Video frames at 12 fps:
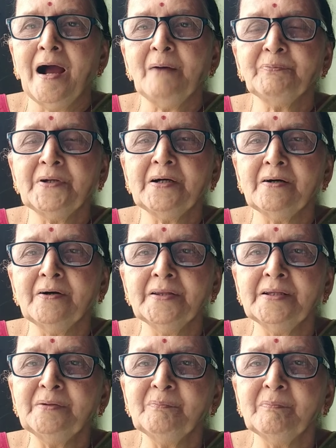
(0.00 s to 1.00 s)
After
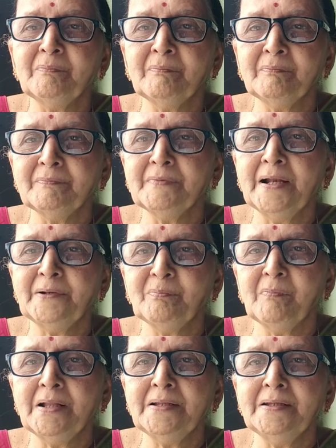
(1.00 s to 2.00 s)
earning that
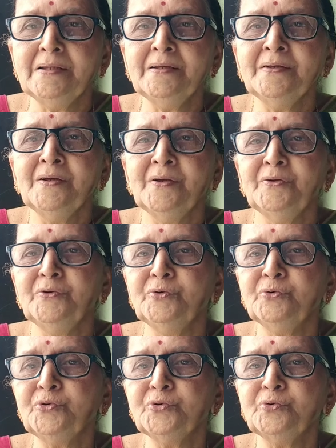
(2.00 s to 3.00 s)
money,
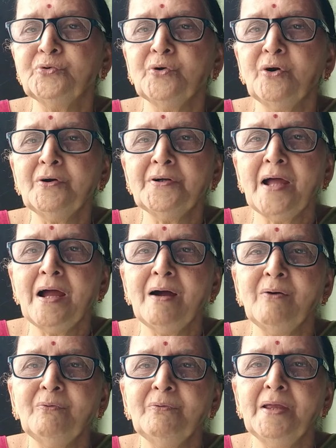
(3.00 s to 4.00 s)
you should not
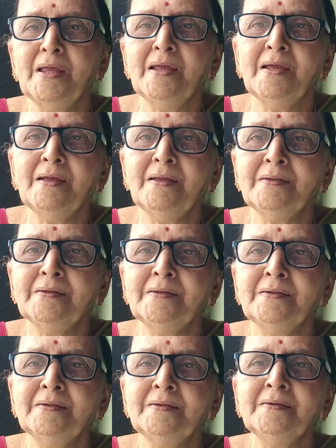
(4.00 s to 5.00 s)
have
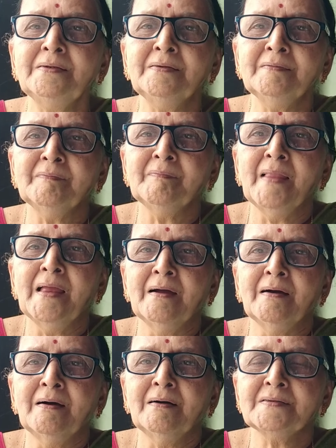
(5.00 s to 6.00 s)
any
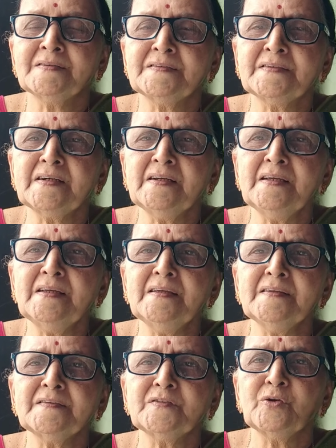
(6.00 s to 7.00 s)

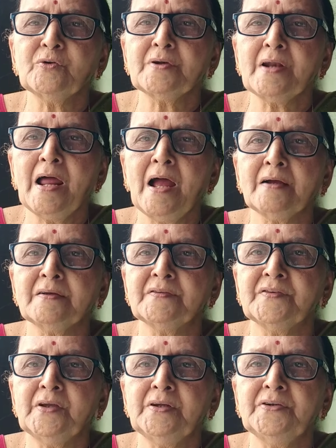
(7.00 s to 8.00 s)
stress or
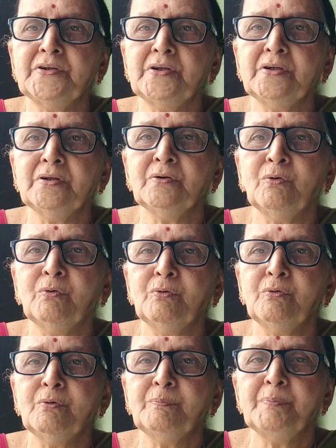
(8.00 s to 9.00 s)
anxiety,
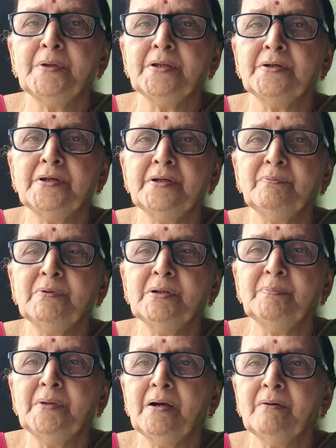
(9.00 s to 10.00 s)
hope ED will
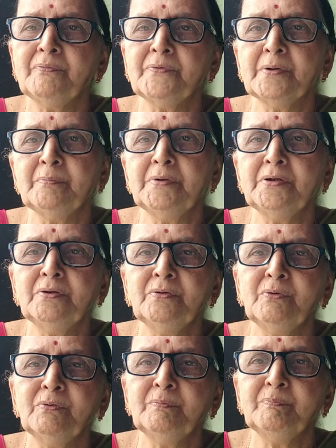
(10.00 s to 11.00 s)
be after me,
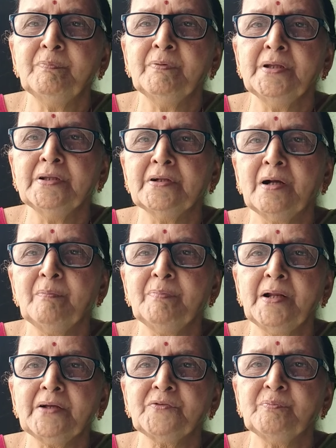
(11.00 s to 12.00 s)
hope income
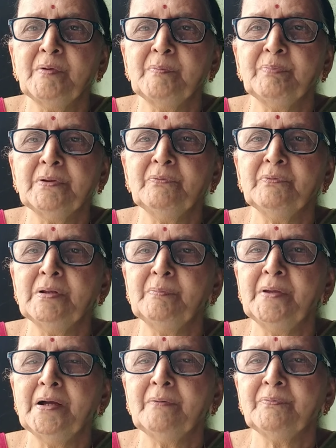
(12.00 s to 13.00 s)
tax people will
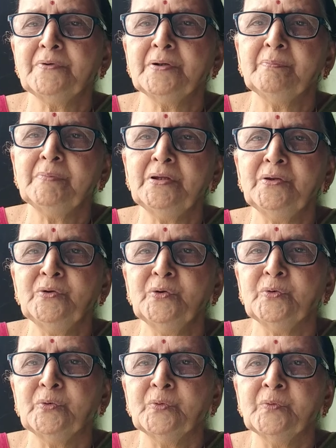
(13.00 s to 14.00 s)
be after me.
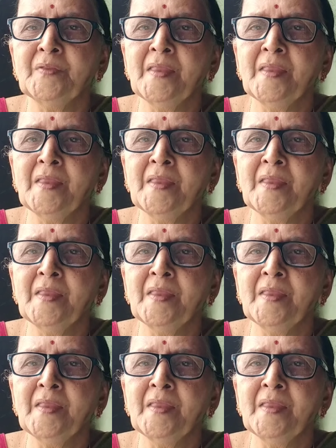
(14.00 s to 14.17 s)
No.